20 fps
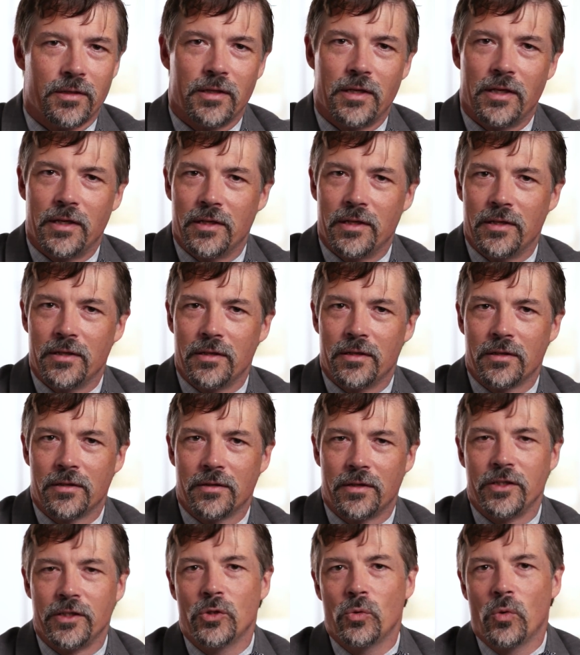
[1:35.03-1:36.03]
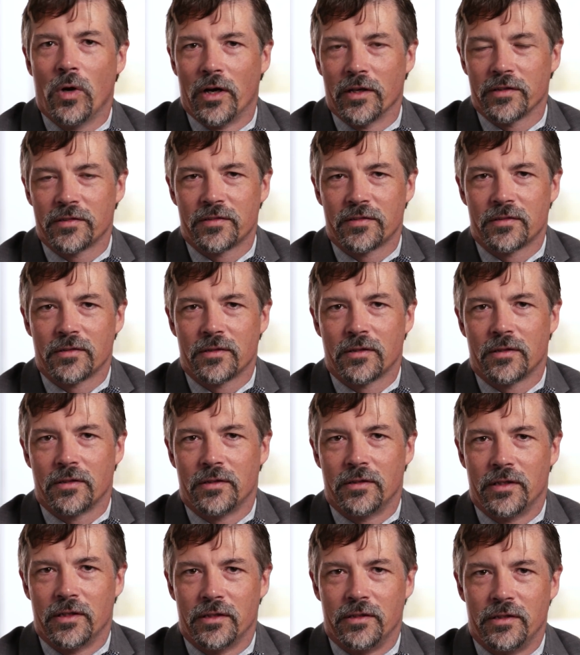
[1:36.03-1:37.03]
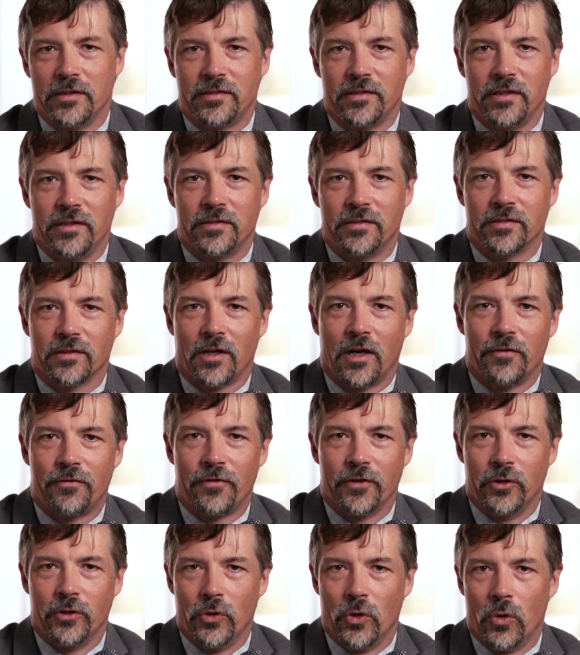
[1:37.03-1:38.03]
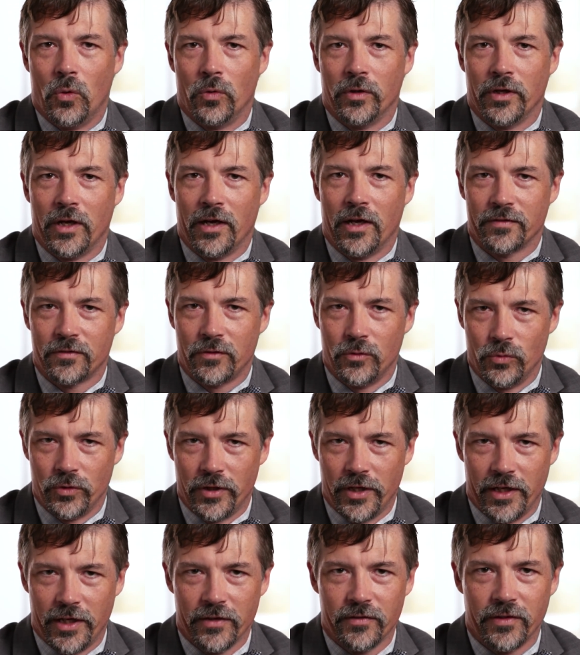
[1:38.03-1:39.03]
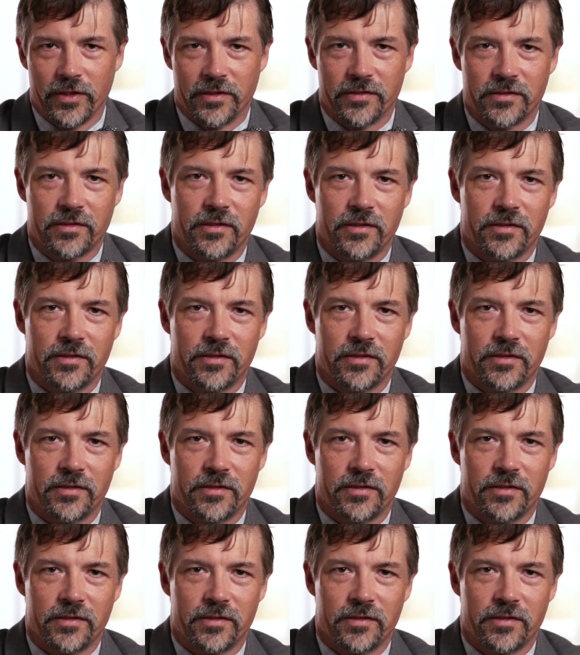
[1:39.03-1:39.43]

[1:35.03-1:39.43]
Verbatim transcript: In the U.S., the disease is often known as Lou Gehrig's